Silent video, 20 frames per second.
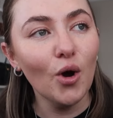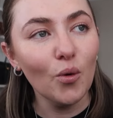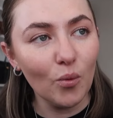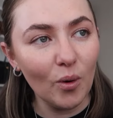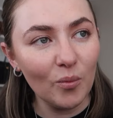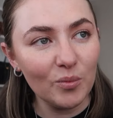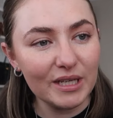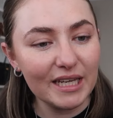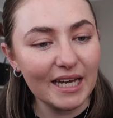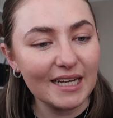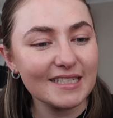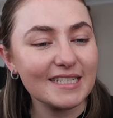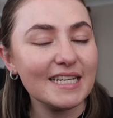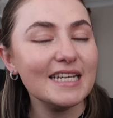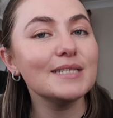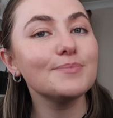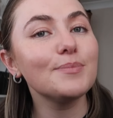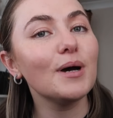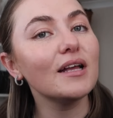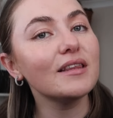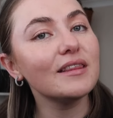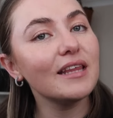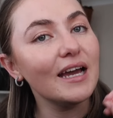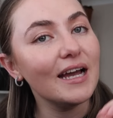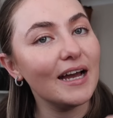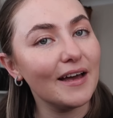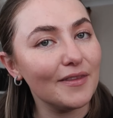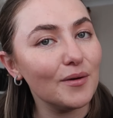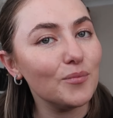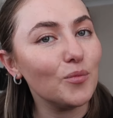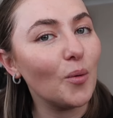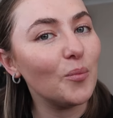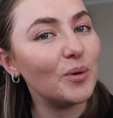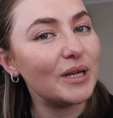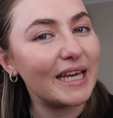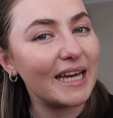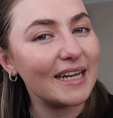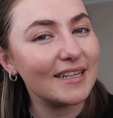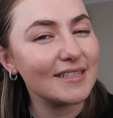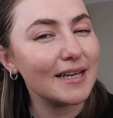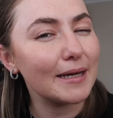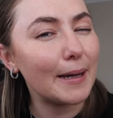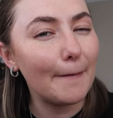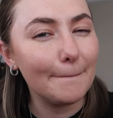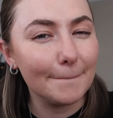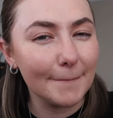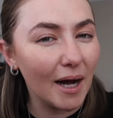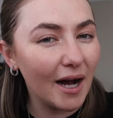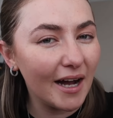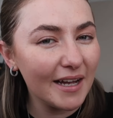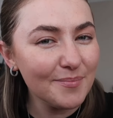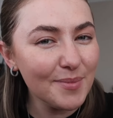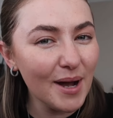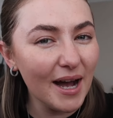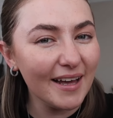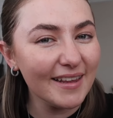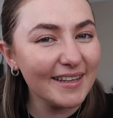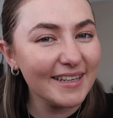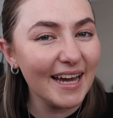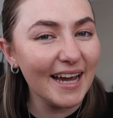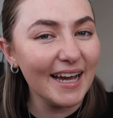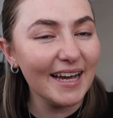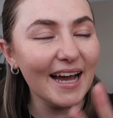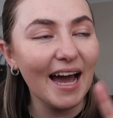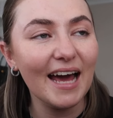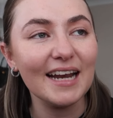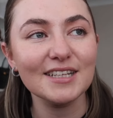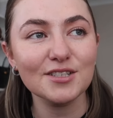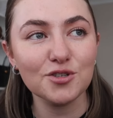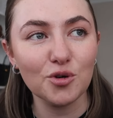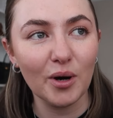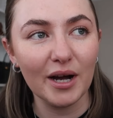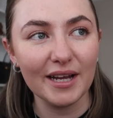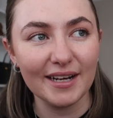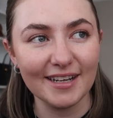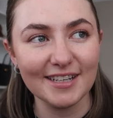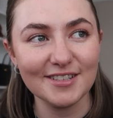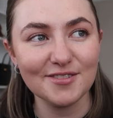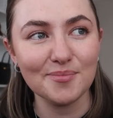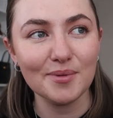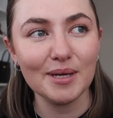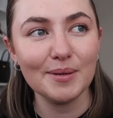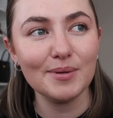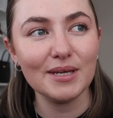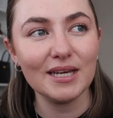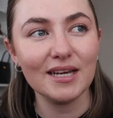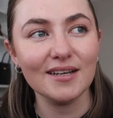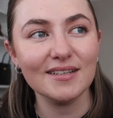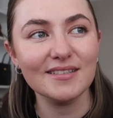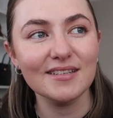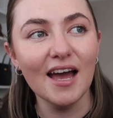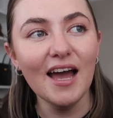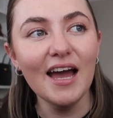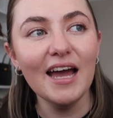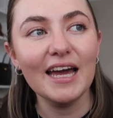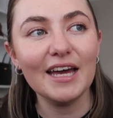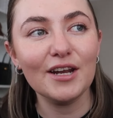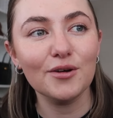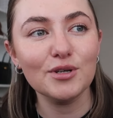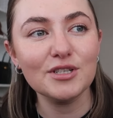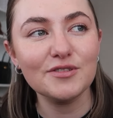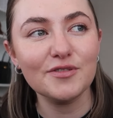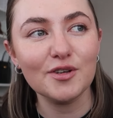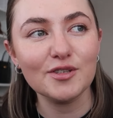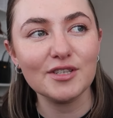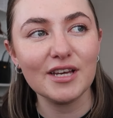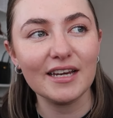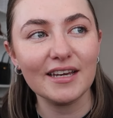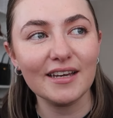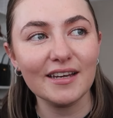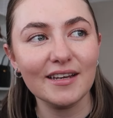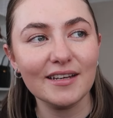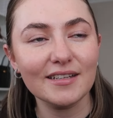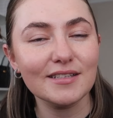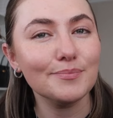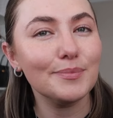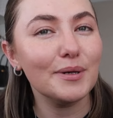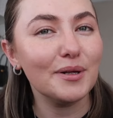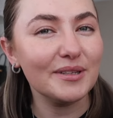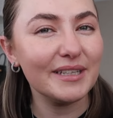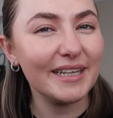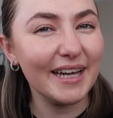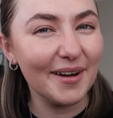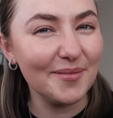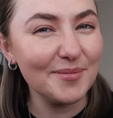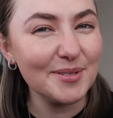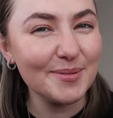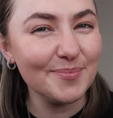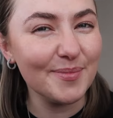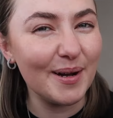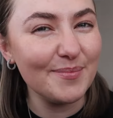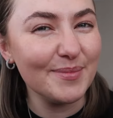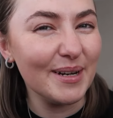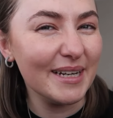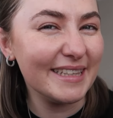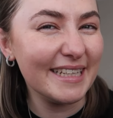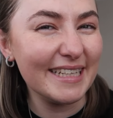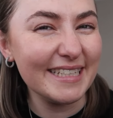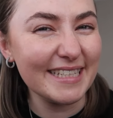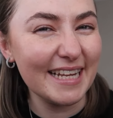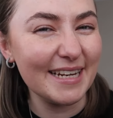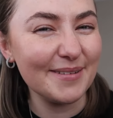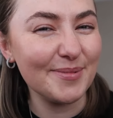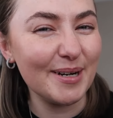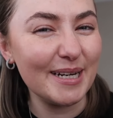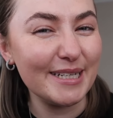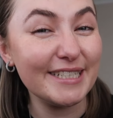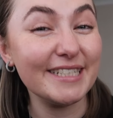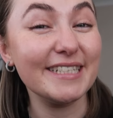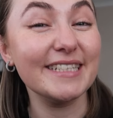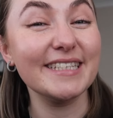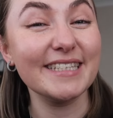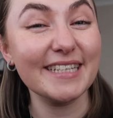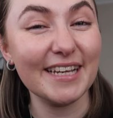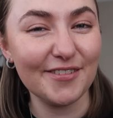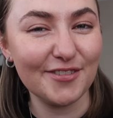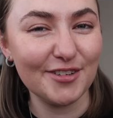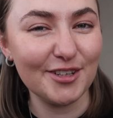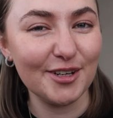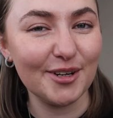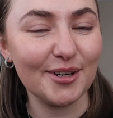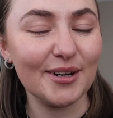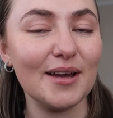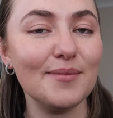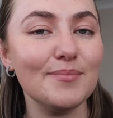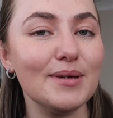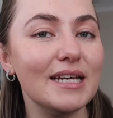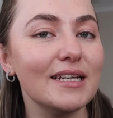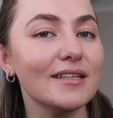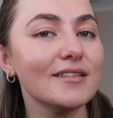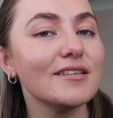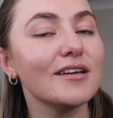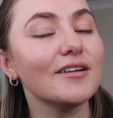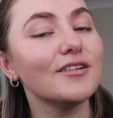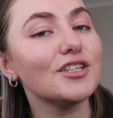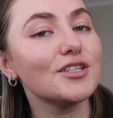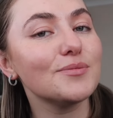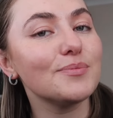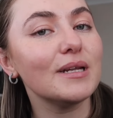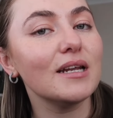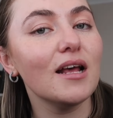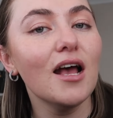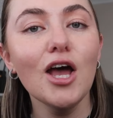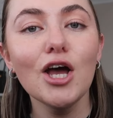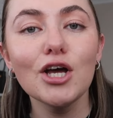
one weekend is his birthday and then one weekend is like my birthday, and it's quite nice for me because it always feels like it's building up to my birthday celebrations, if you know what I mean. So just been